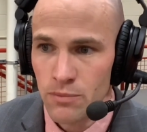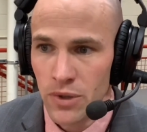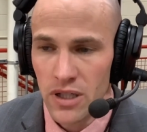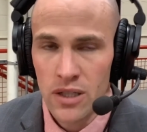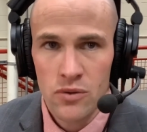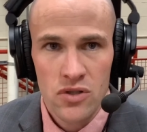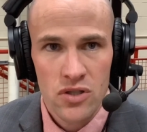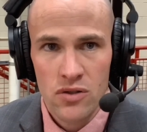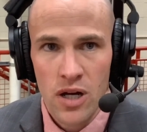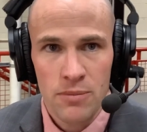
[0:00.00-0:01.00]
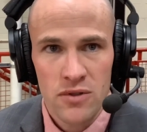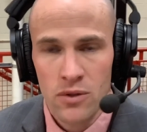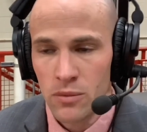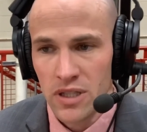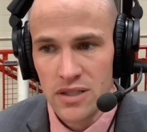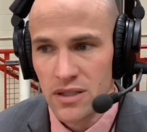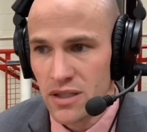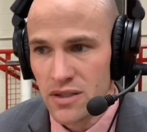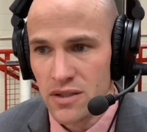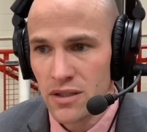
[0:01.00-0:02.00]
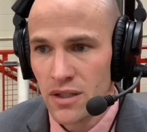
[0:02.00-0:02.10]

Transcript: but he was just dropping so many assists,